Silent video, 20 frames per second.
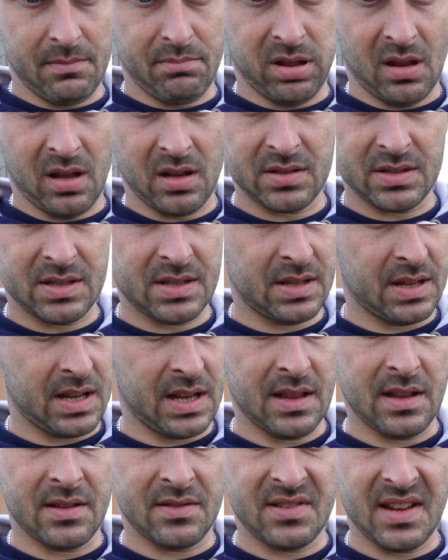plugs,
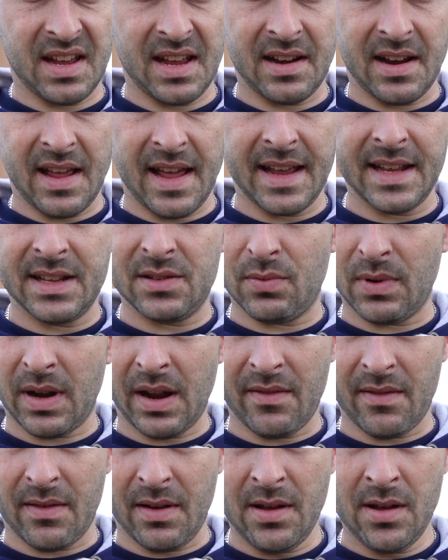either 10, 8,
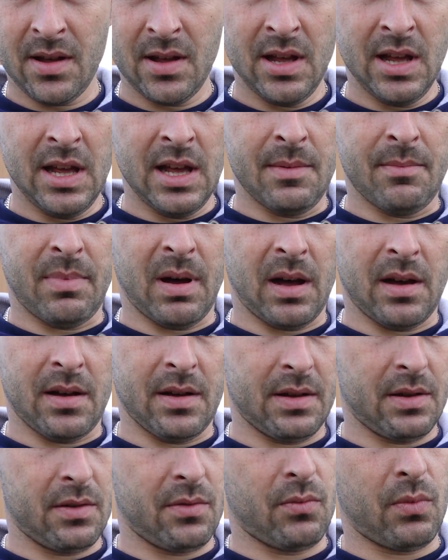whatever, but
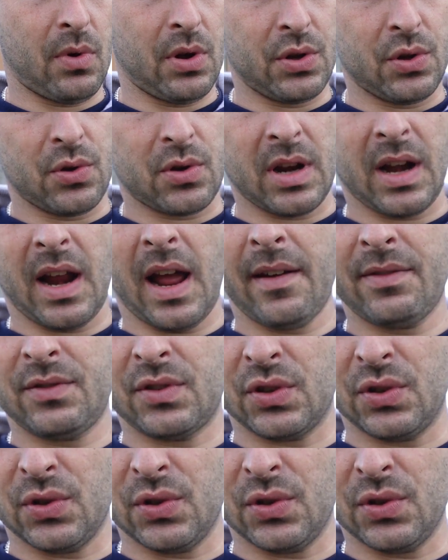what you're gonna have to